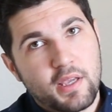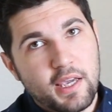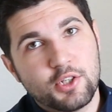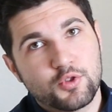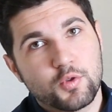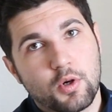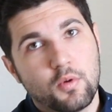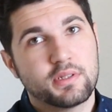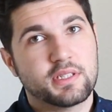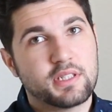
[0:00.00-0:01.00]

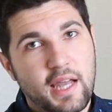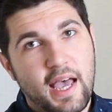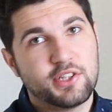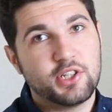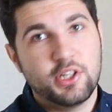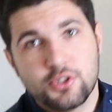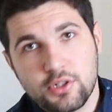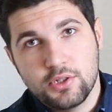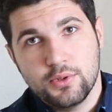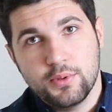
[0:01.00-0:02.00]
intro /
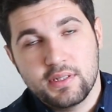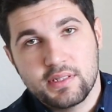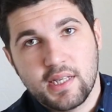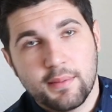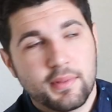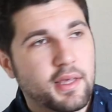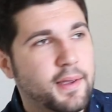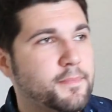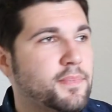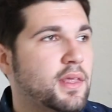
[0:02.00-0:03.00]
interlude, same thing,